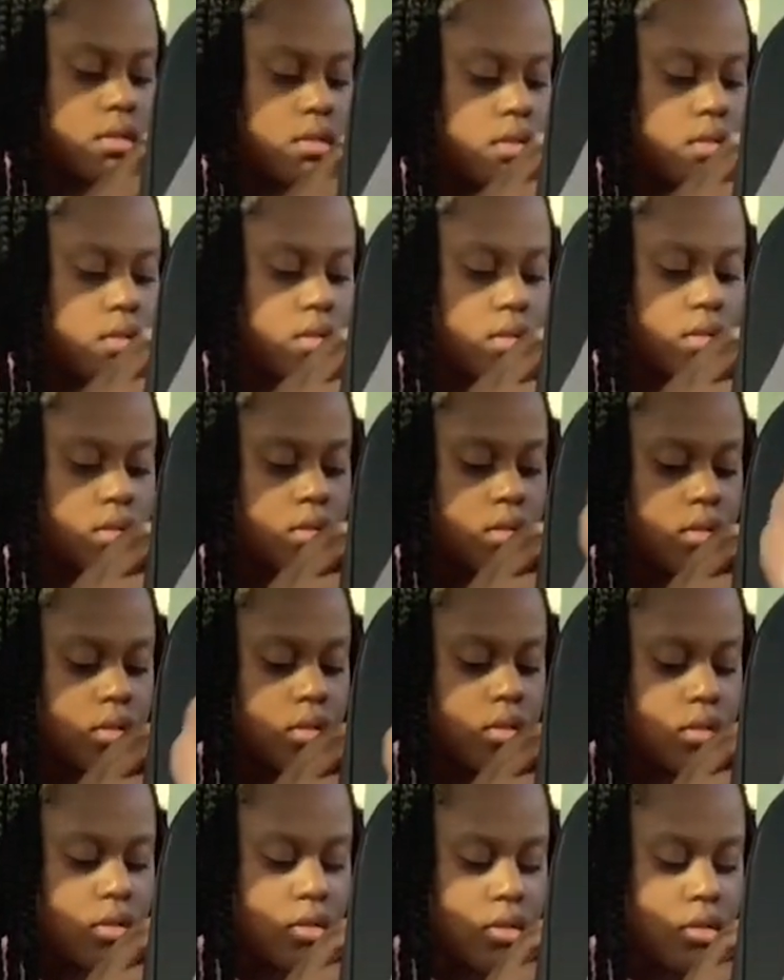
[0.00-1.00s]

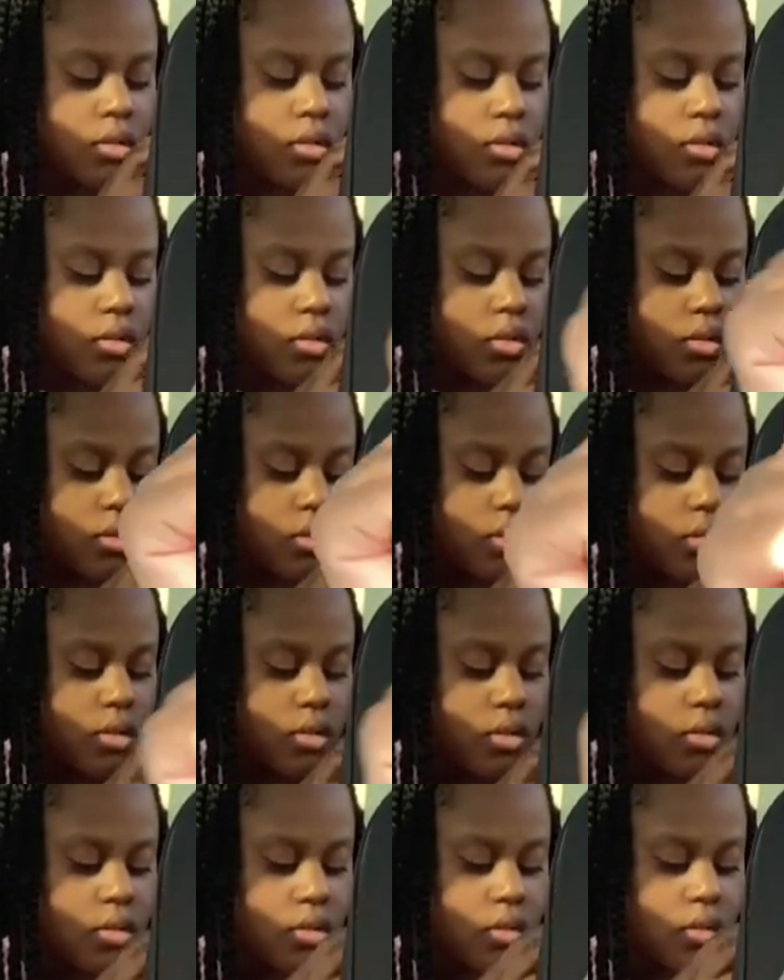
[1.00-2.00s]

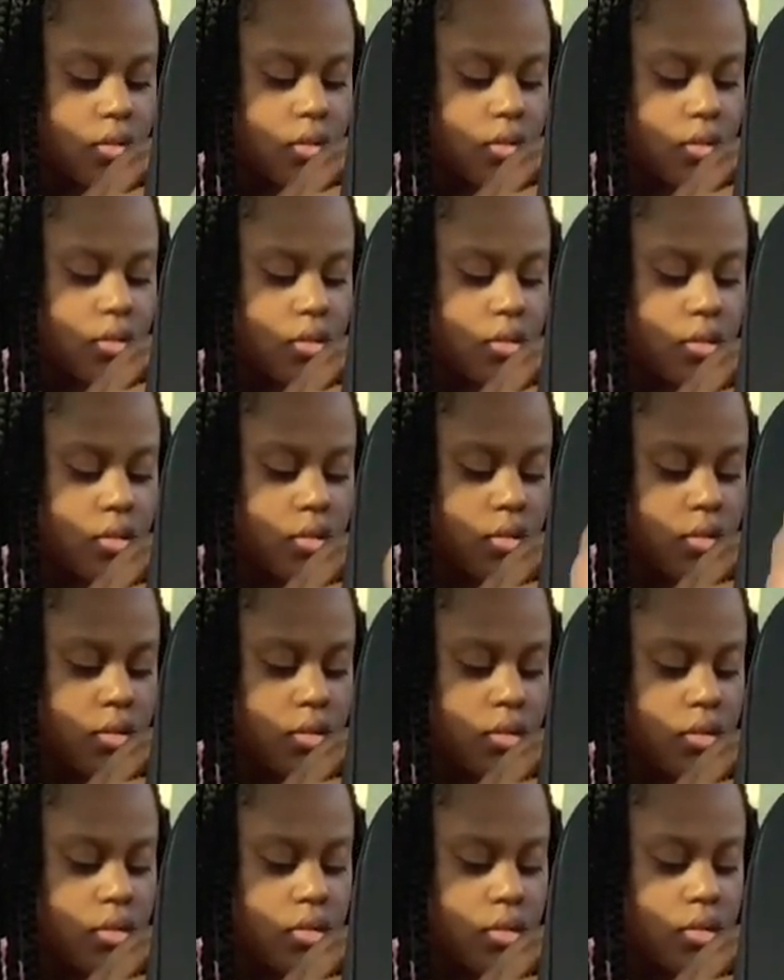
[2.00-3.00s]

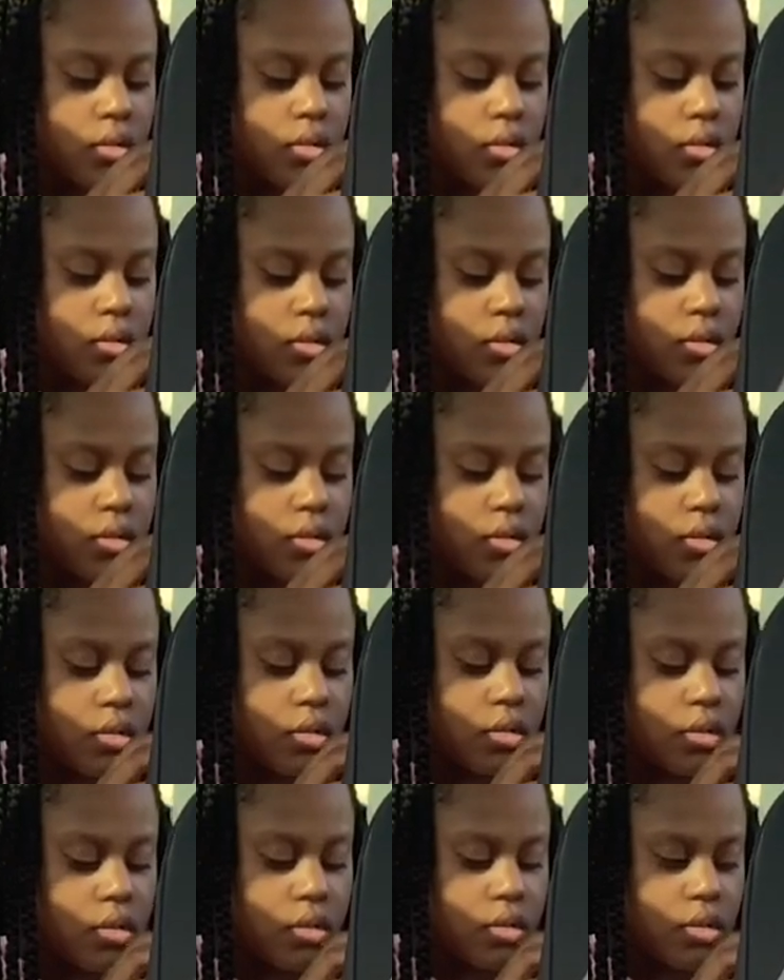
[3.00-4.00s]

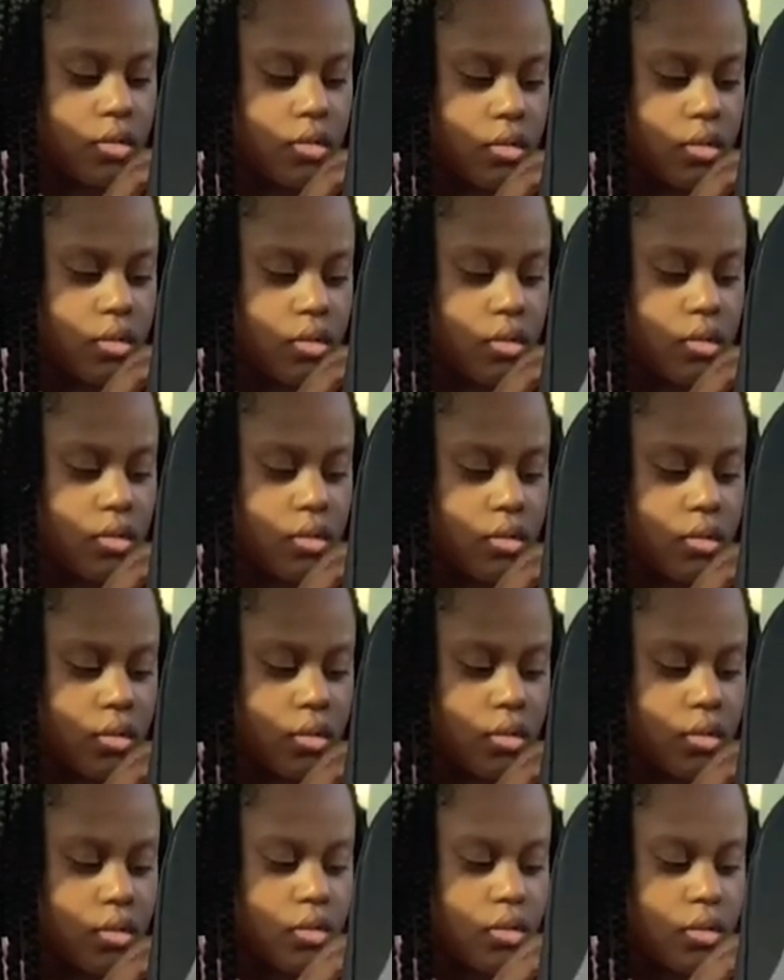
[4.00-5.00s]

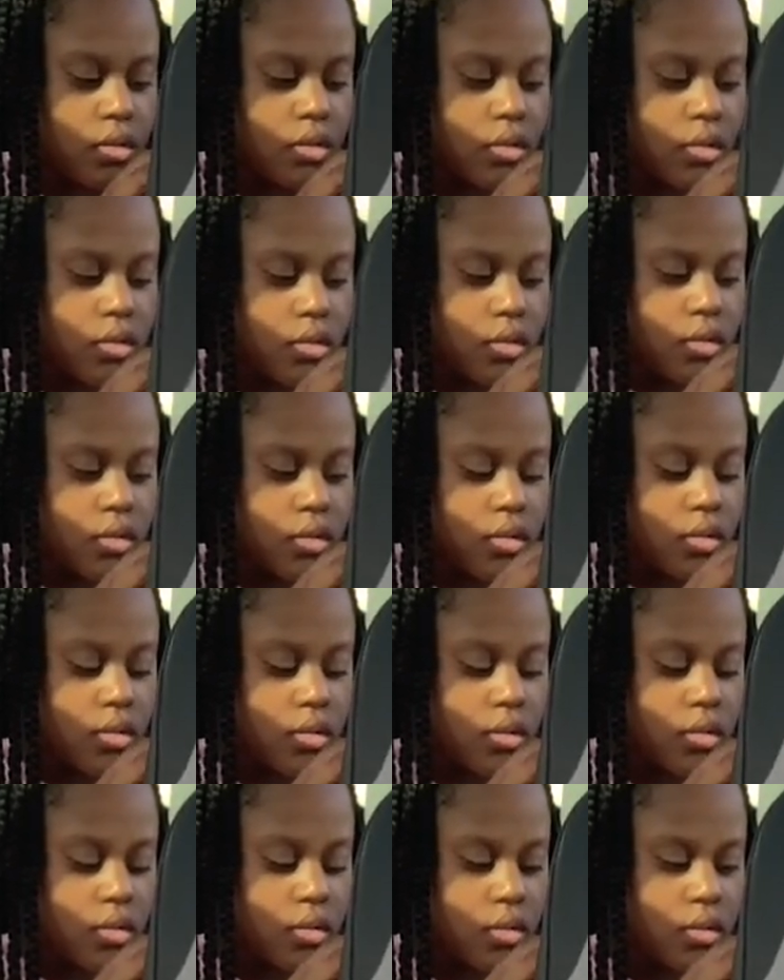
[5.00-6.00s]

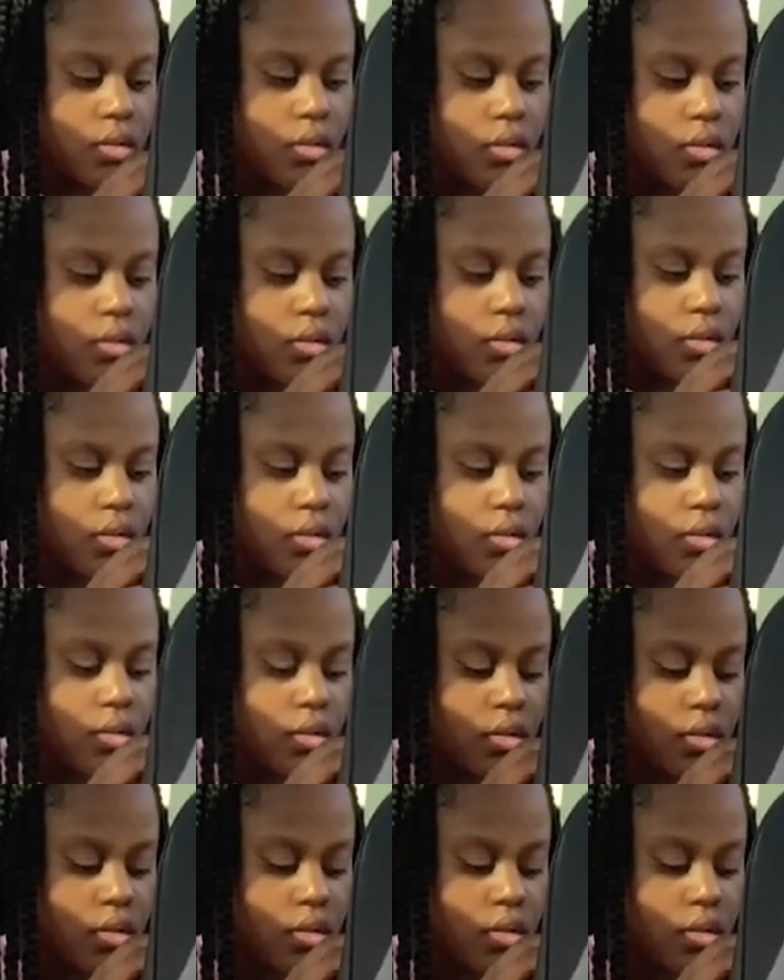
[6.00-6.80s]
[no speech]